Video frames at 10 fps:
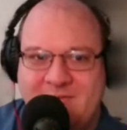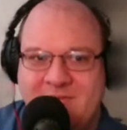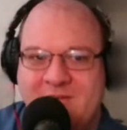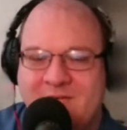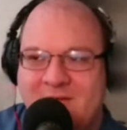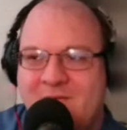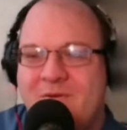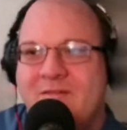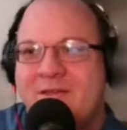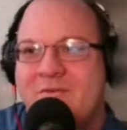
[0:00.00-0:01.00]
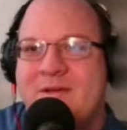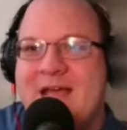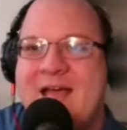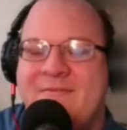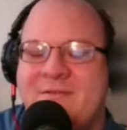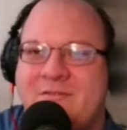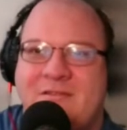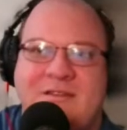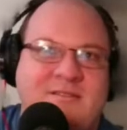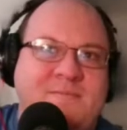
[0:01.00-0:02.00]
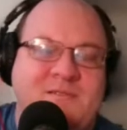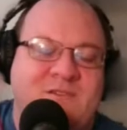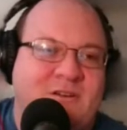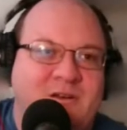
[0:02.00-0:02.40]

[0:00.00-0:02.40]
using what little we have, because the Egyptians